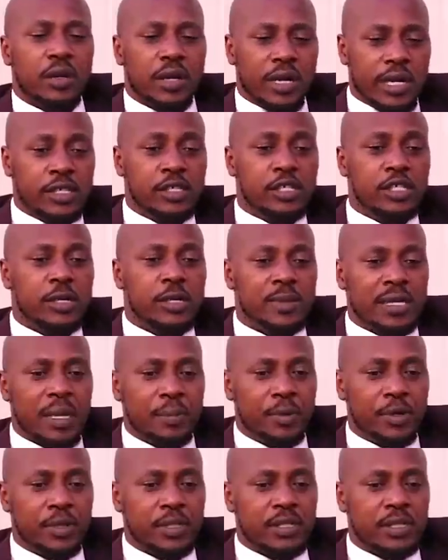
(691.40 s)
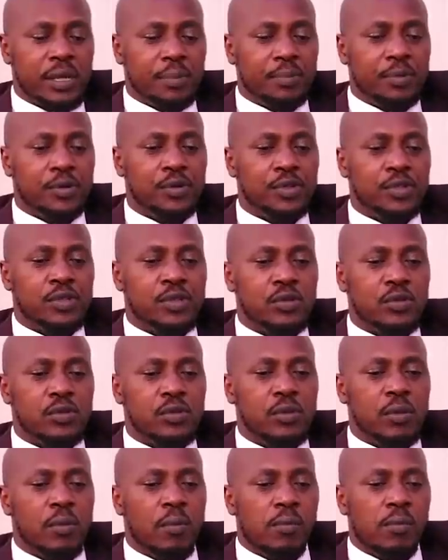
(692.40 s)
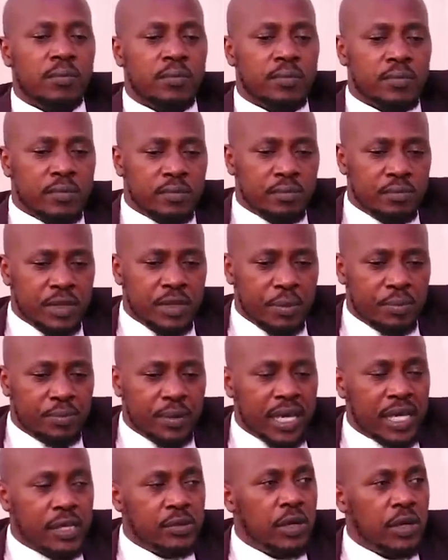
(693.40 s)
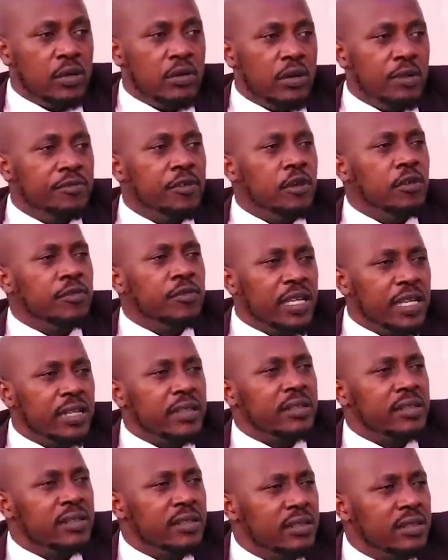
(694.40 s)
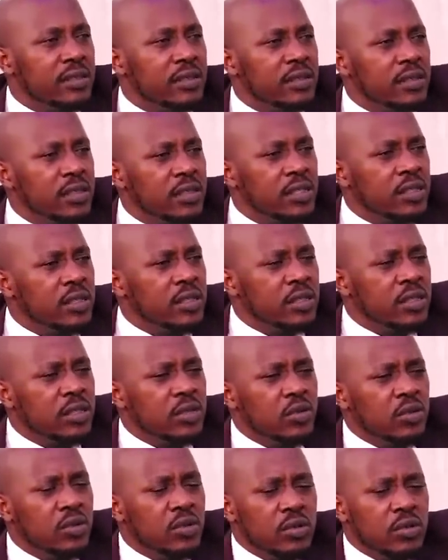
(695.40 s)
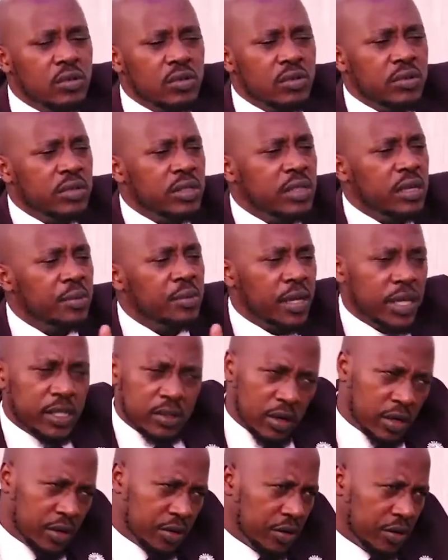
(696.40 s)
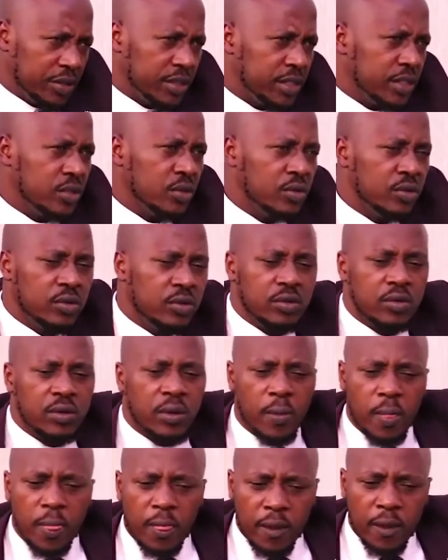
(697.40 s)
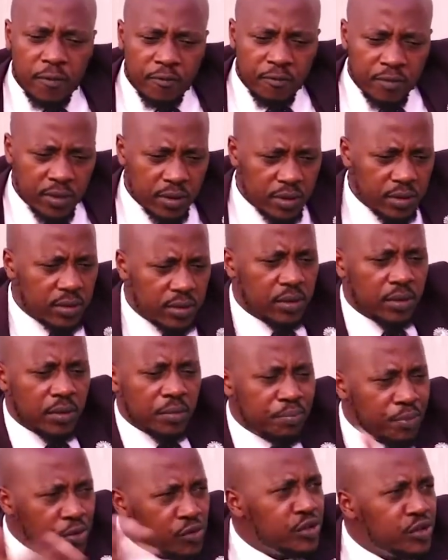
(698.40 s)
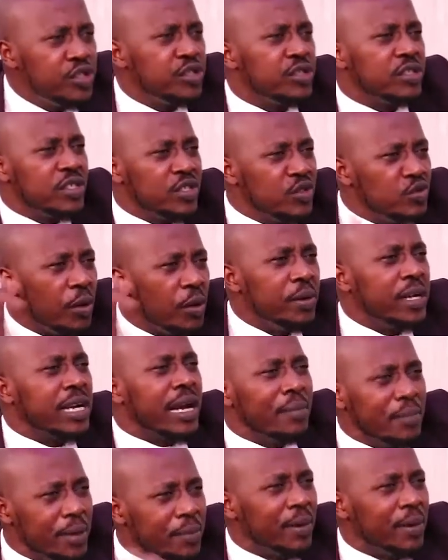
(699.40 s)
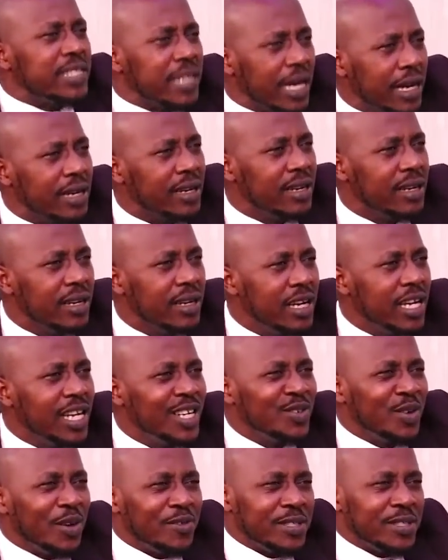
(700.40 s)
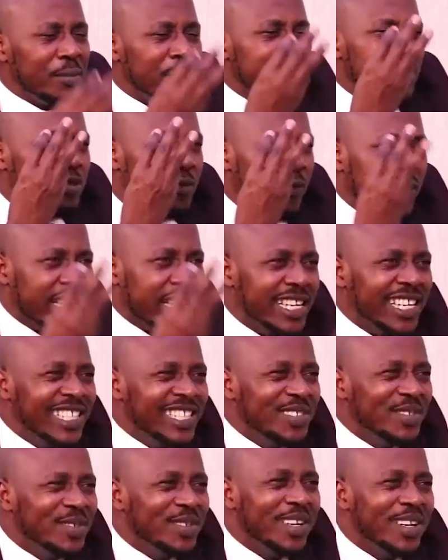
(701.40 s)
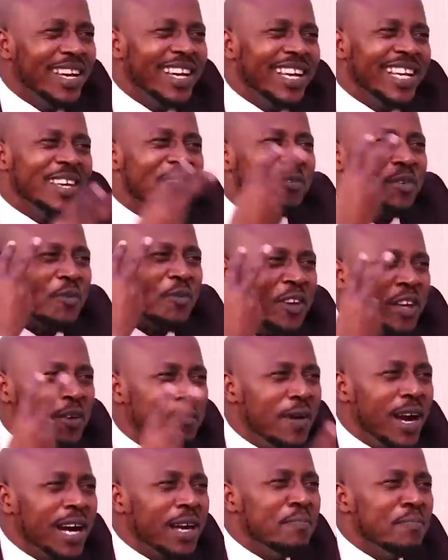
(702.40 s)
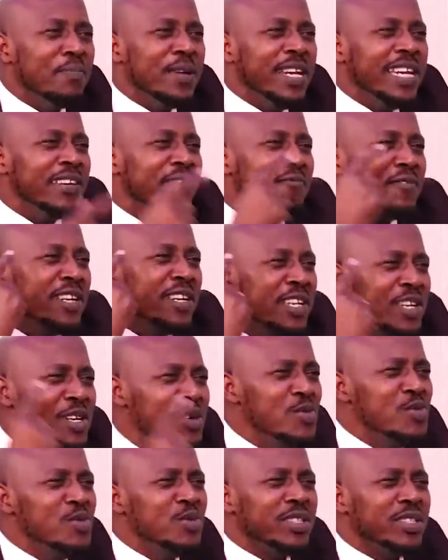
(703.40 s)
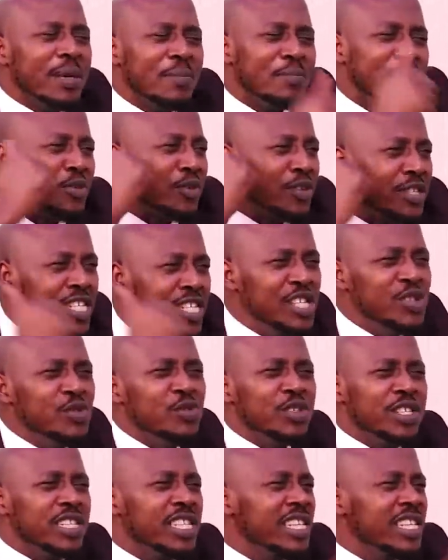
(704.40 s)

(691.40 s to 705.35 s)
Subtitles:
Relationships are supposed to be a place where you evolve in, to stimulate your growth, to boost your becoming better, to have somebody to validate you, give you feedback, believe in you, support you,